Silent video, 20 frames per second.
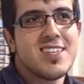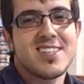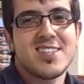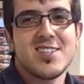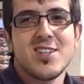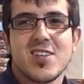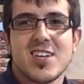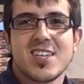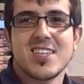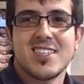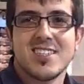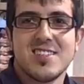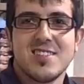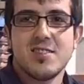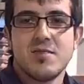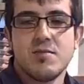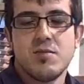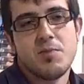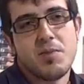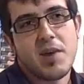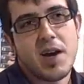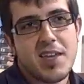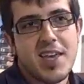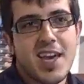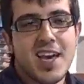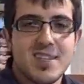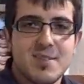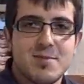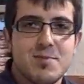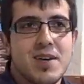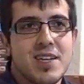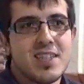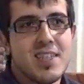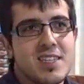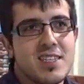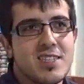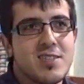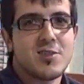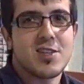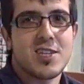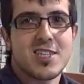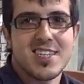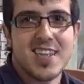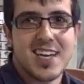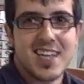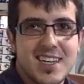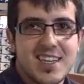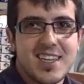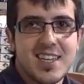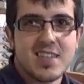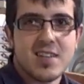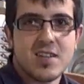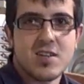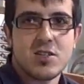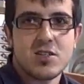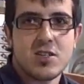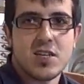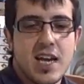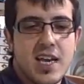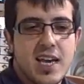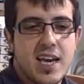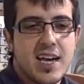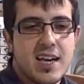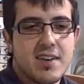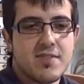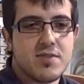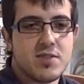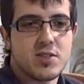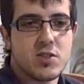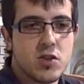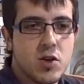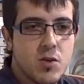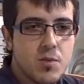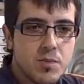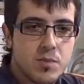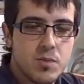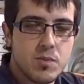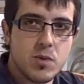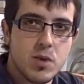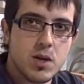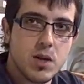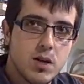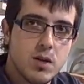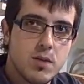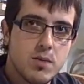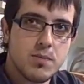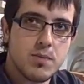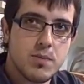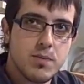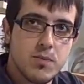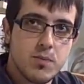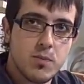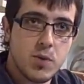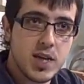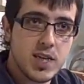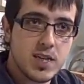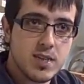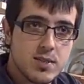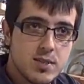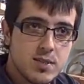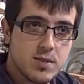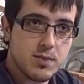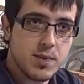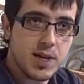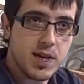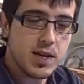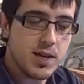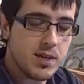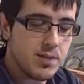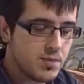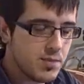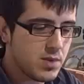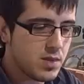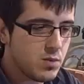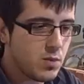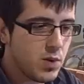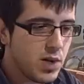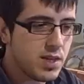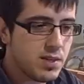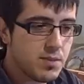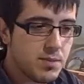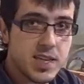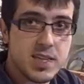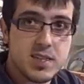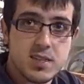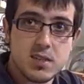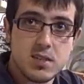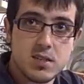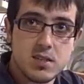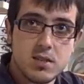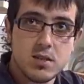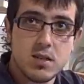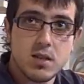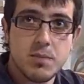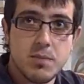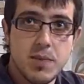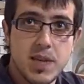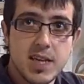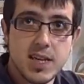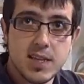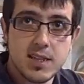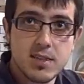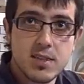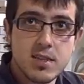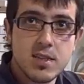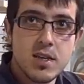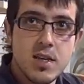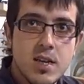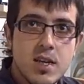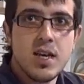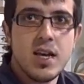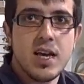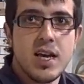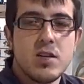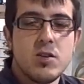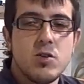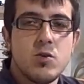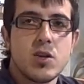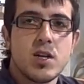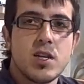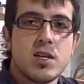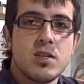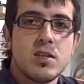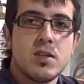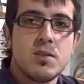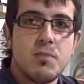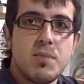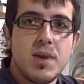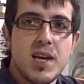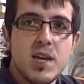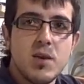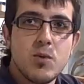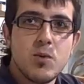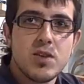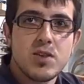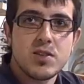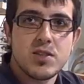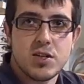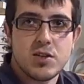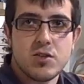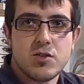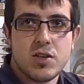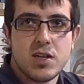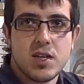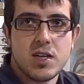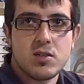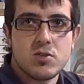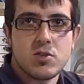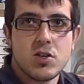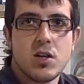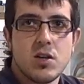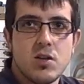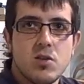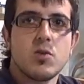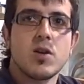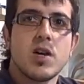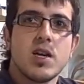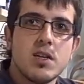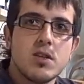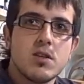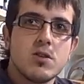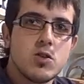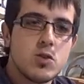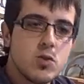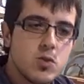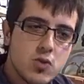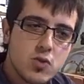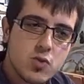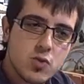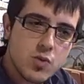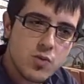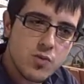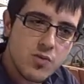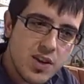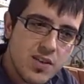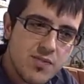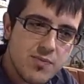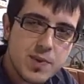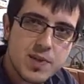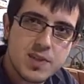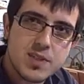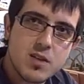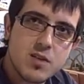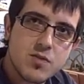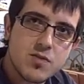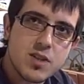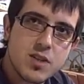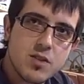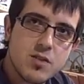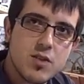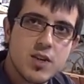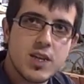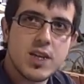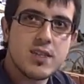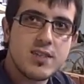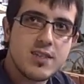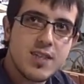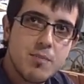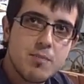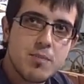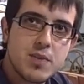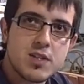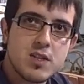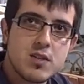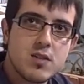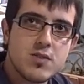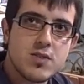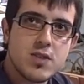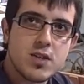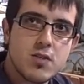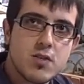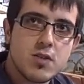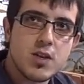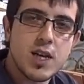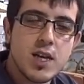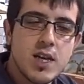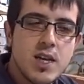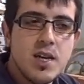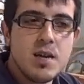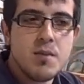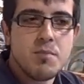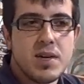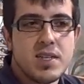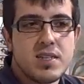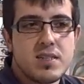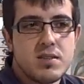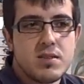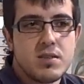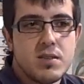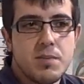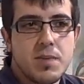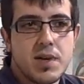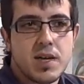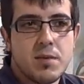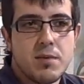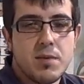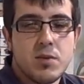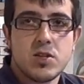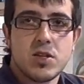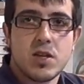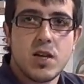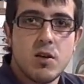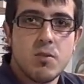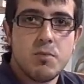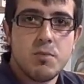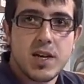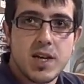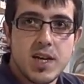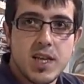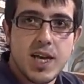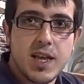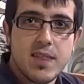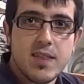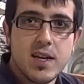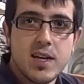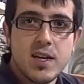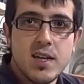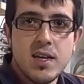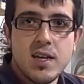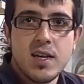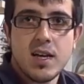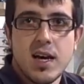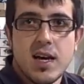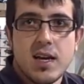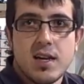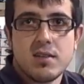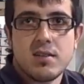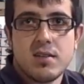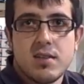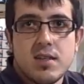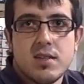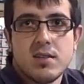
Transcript: no it's problem. Yes, but it's not exactly. As I have uh, some uh, wines by wine bases uh, make it, and you can play with Chardonnay. So you can choose five percent of Chardonnay, ten percent of Chardonnay, but the Macabeo, Xarel·lo, and Parallada are